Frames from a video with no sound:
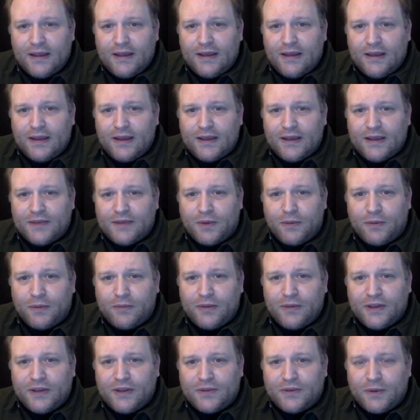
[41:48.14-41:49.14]
is
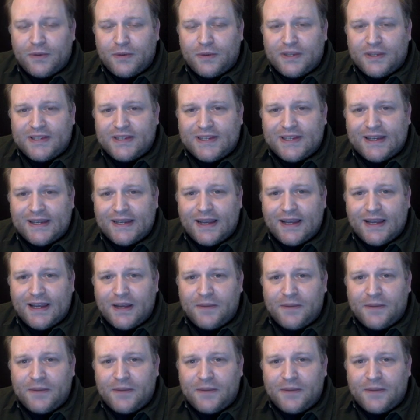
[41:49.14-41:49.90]
what we see